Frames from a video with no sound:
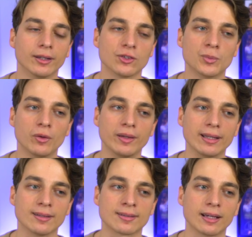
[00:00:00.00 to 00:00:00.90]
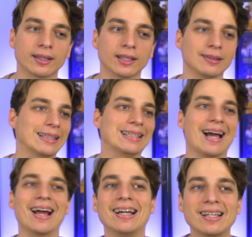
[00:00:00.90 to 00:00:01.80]
This movie is, I think, like
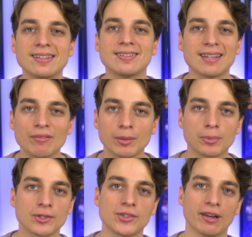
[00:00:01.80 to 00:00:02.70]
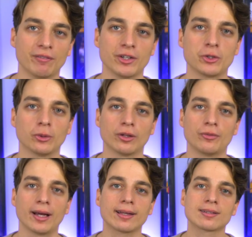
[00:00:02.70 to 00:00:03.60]
ninety-seven percent visual
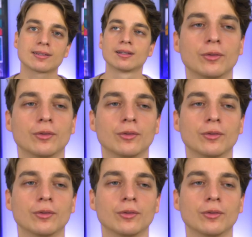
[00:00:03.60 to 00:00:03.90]
effects.